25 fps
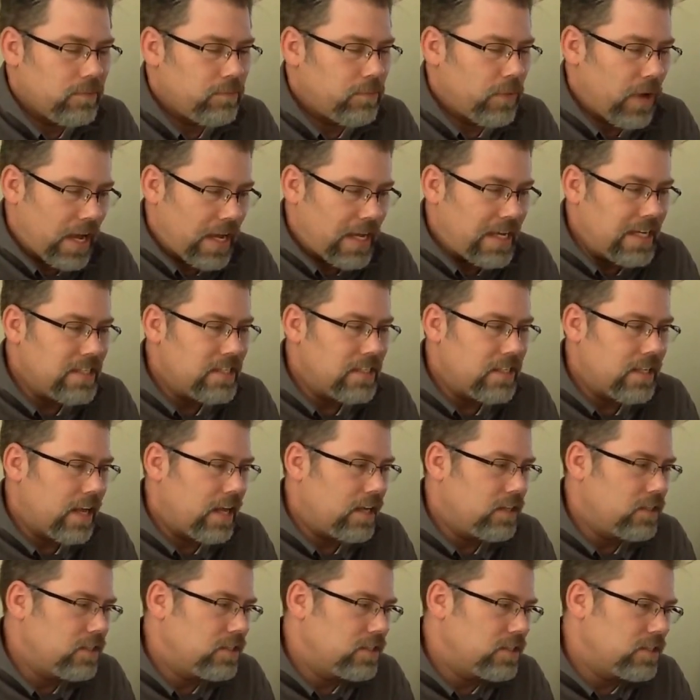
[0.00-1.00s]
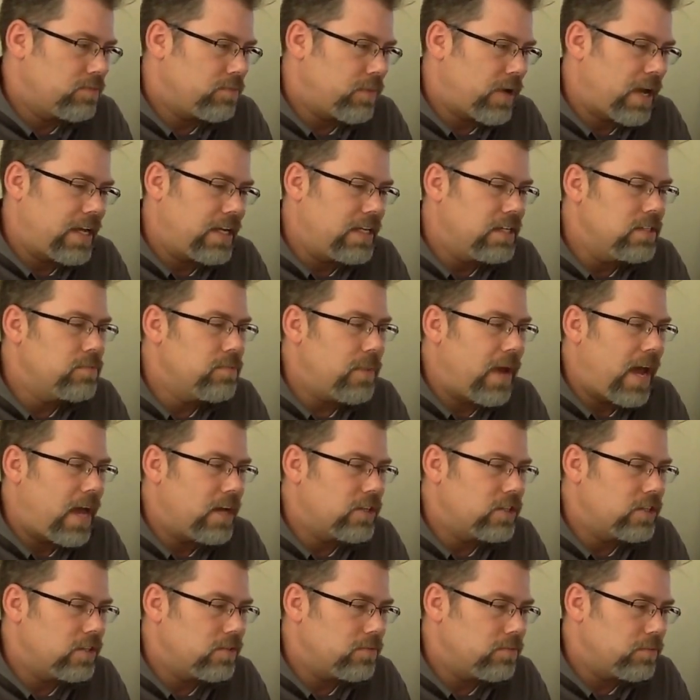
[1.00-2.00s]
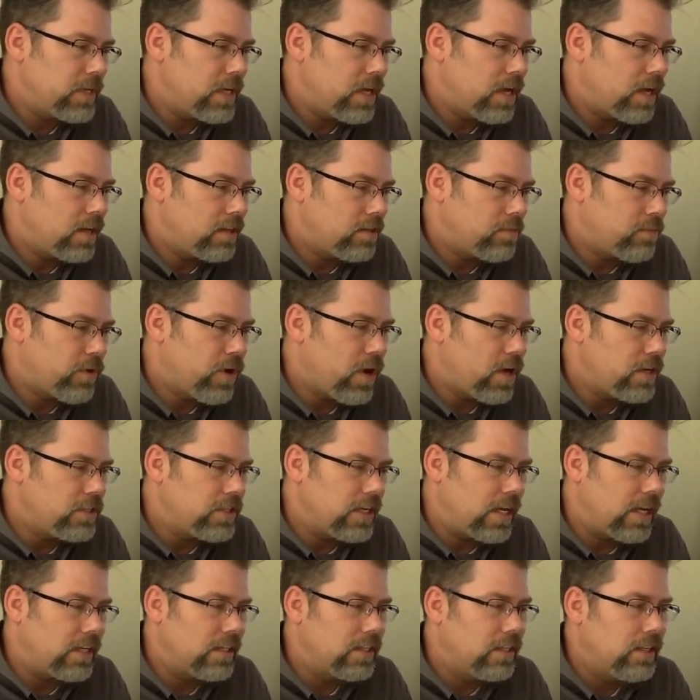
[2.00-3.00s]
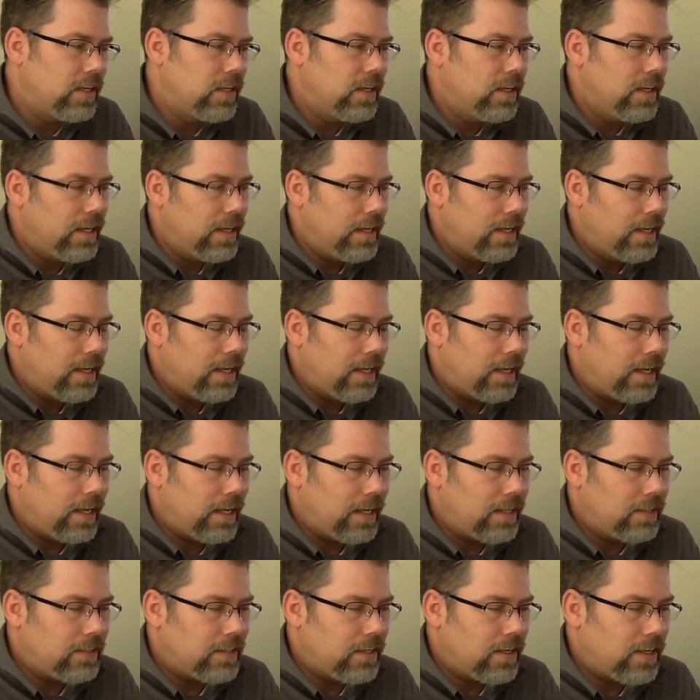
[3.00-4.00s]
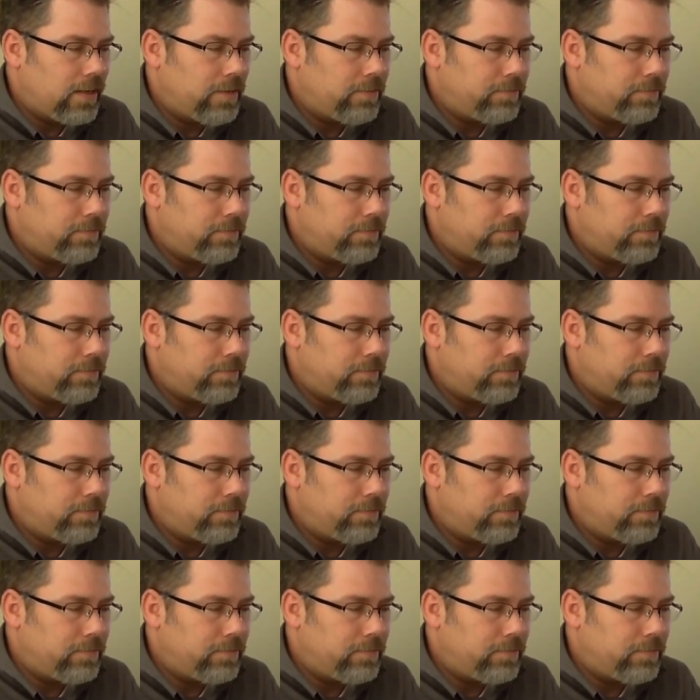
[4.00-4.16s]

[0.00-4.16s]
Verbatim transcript: by his sketches and by his passion behind the project. And